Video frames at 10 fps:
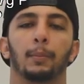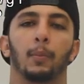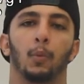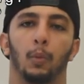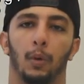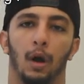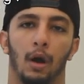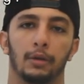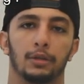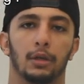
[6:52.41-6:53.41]

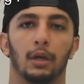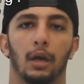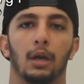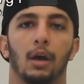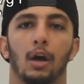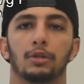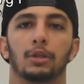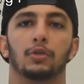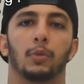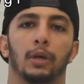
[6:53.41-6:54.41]
100 and
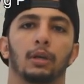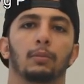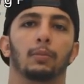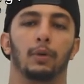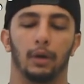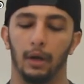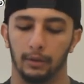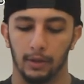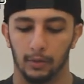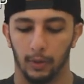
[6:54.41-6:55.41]
120,
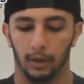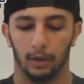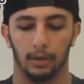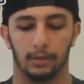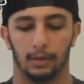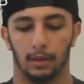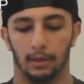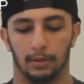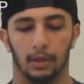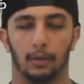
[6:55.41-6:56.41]
but this week it's
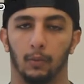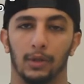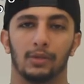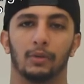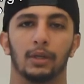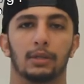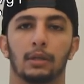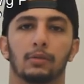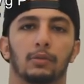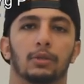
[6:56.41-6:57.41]

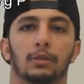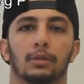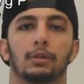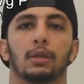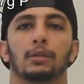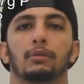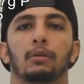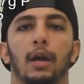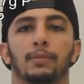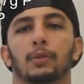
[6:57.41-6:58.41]
126, which is 6
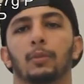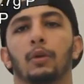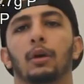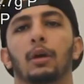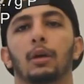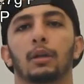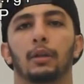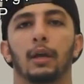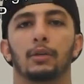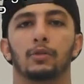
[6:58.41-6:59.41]
grams more
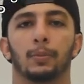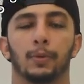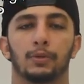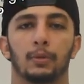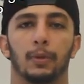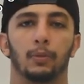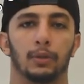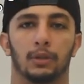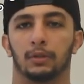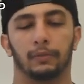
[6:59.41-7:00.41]
than it's supposed to be,
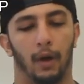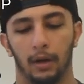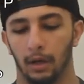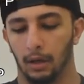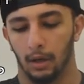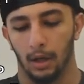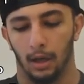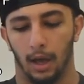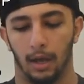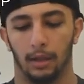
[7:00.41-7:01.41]
which is fine.
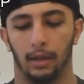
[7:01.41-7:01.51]
And